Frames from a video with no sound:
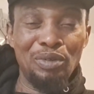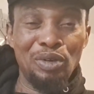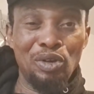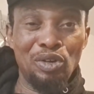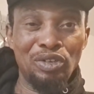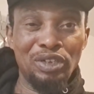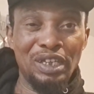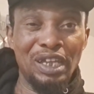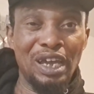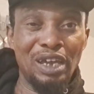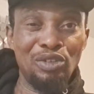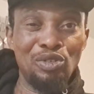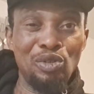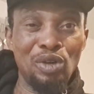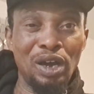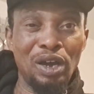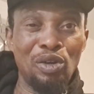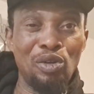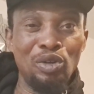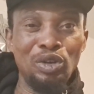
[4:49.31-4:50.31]
because now
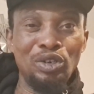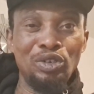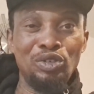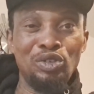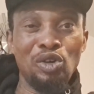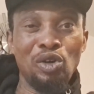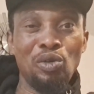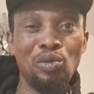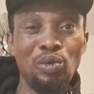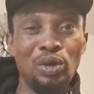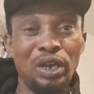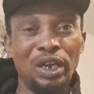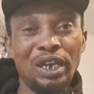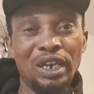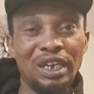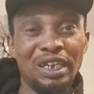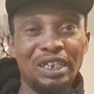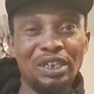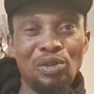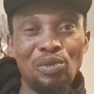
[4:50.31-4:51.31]
you are going your way,
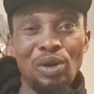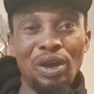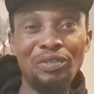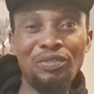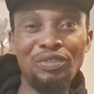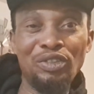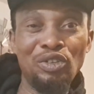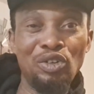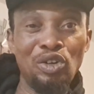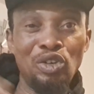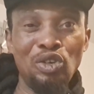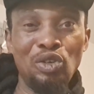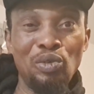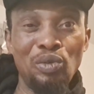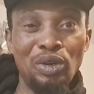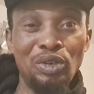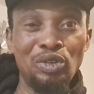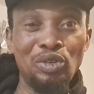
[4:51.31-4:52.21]
the wife is going your way.